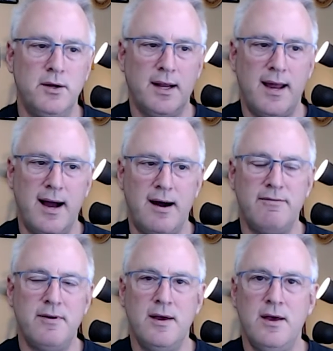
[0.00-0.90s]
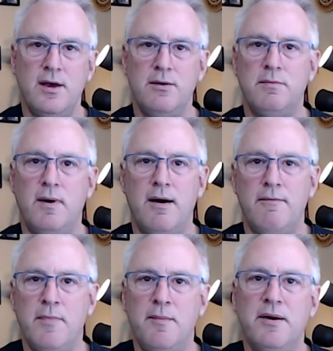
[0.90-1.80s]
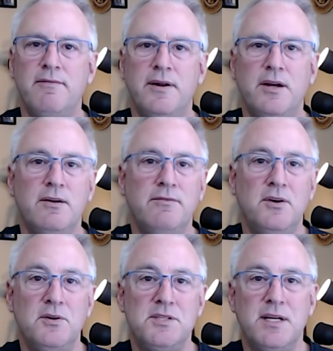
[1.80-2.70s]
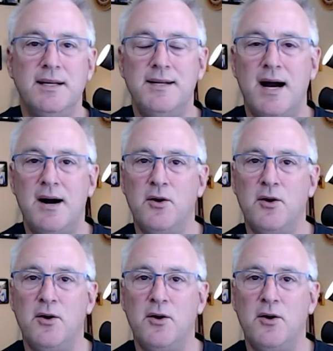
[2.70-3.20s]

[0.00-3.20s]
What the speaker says: You can have maybe a video of you sitting down